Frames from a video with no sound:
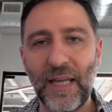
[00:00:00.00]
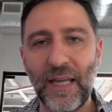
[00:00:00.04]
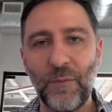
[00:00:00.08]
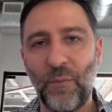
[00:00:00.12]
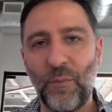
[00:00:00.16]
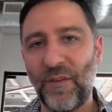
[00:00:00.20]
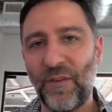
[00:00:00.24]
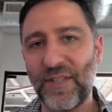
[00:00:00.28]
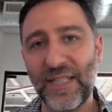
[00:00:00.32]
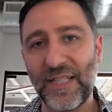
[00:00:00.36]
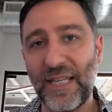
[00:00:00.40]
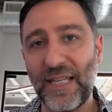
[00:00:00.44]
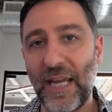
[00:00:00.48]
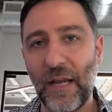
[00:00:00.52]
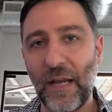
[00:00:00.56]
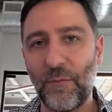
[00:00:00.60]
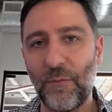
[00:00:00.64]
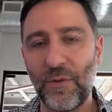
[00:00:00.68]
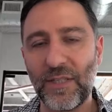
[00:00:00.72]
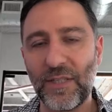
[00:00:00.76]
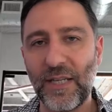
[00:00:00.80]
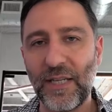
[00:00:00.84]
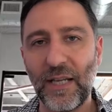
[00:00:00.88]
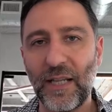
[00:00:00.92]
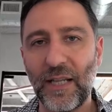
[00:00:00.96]
and we see
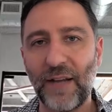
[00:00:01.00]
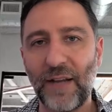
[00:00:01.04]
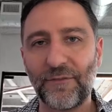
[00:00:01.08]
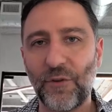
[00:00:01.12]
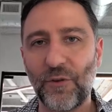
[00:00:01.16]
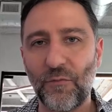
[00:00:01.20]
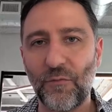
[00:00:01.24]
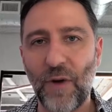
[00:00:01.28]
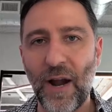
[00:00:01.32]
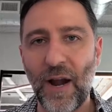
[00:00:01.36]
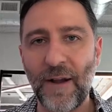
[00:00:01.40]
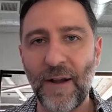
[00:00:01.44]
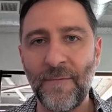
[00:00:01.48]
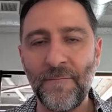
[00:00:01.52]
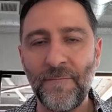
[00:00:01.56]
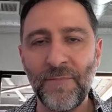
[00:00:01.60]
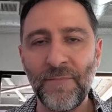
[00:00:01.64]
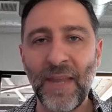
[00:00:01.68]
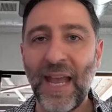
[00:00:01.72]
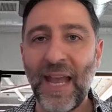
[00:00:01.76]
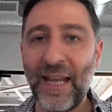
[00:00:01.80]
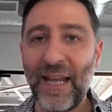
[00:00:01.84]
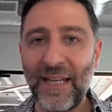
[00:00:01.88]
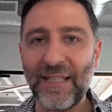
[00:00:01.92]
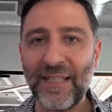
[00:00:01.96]
it left and right.
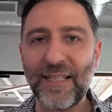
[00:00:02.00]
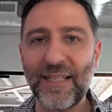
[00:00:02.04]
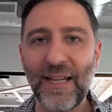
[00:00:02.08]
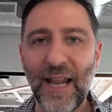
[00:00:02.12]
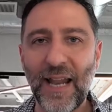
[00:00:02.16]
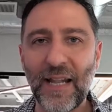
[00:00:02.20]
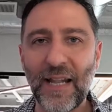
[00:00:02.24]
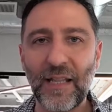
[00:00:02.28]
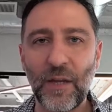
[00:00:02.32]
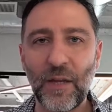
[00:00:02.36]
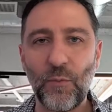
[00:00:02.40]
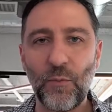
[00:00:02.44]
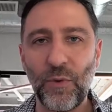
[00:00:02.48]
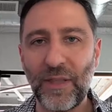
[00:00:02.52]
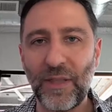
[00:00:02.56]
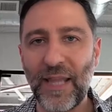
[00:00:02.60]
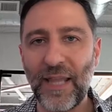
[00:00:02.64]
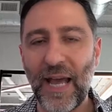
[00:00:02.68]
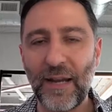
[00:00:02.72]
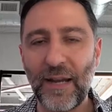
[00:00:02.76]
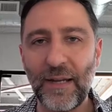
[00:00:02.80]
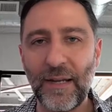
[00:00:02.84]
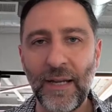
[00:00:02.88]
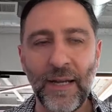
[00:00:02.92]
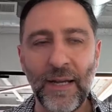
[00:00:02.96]
And incidentally, with
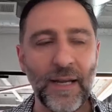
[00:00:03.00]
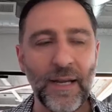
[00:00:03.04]
that